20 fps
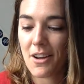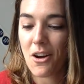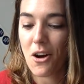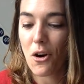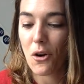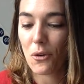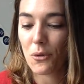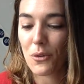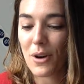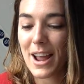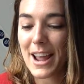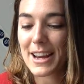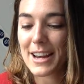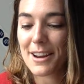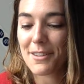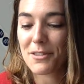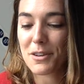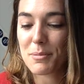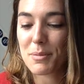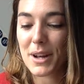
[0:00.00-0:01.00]
All right,
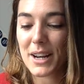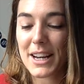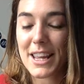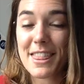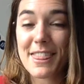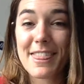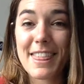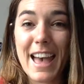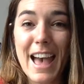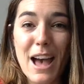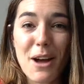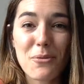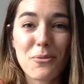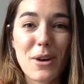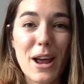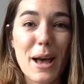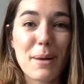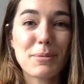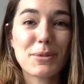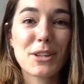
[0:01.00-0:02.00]
everybody, that
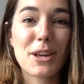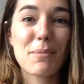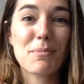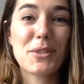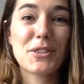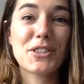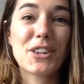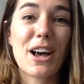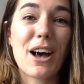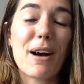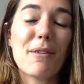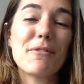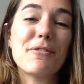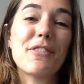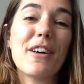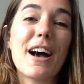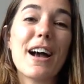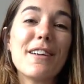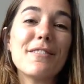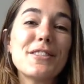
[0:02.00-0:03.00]
wraps up the top
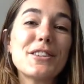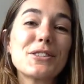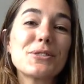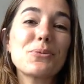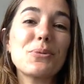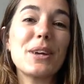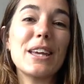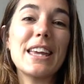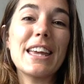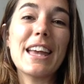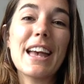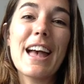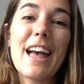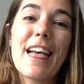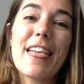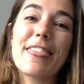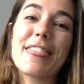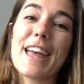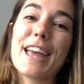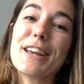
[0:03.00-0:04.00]
five this week.
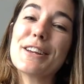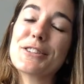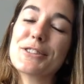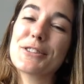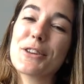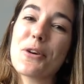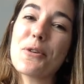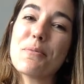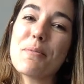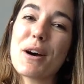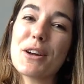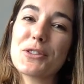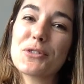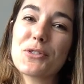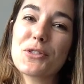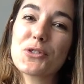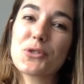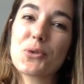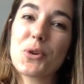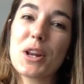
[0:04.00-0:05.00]
Thanks so much
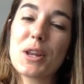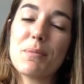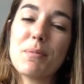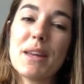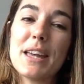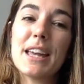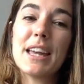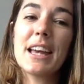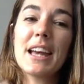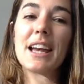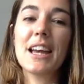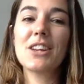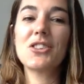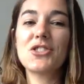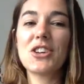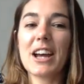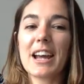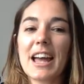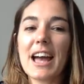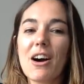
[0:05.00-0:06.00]
for joining me.
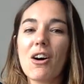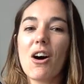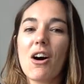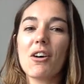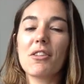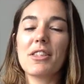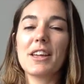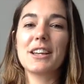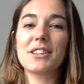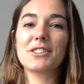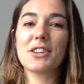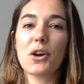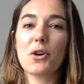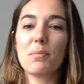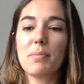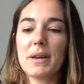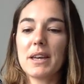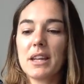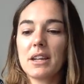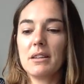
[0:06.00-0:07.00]
Check out All Things
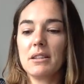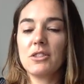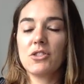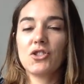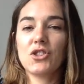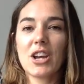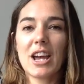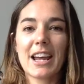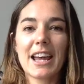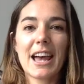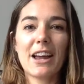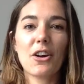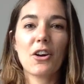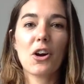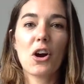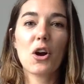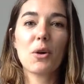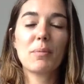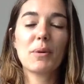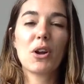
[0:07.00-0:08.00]
Open, check out
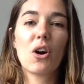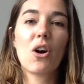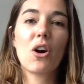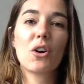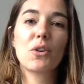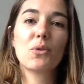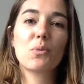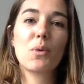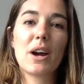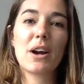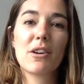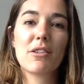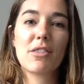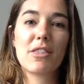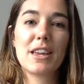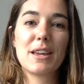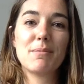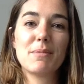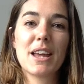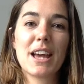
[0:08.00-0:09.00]
our open hardware
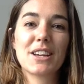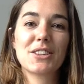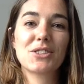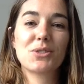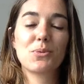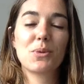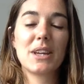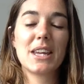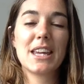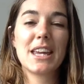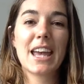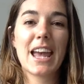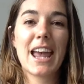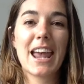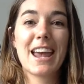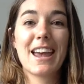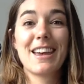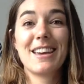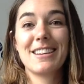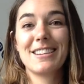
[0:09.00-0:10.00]
theme next week,
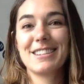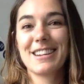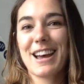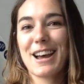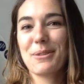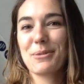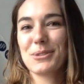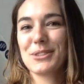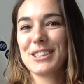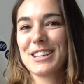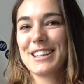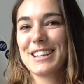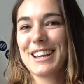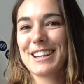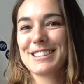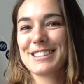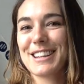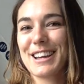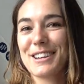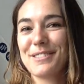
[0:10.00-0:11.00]
and I will see you
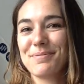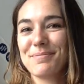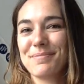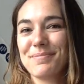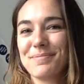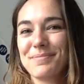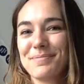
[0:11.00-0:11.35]
next time.